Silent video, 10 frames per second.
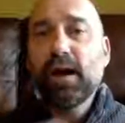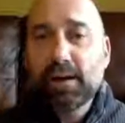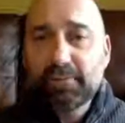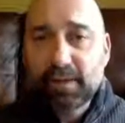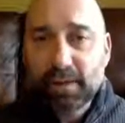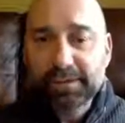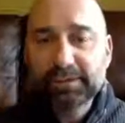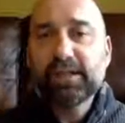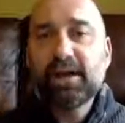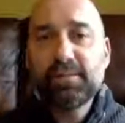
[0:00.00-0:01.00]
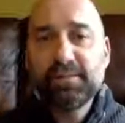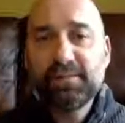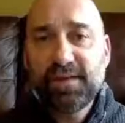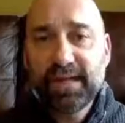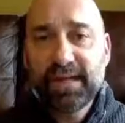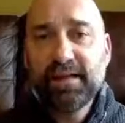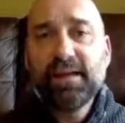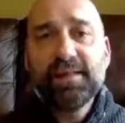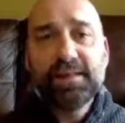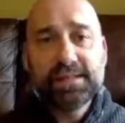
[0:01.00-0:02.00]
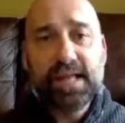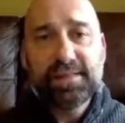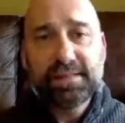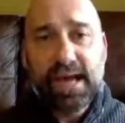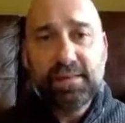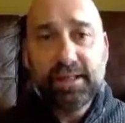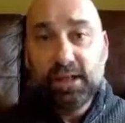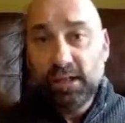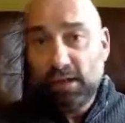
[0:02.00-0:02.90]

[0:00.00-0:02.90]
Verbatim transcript: I'm rubbish. I'm a failure. There's other damning.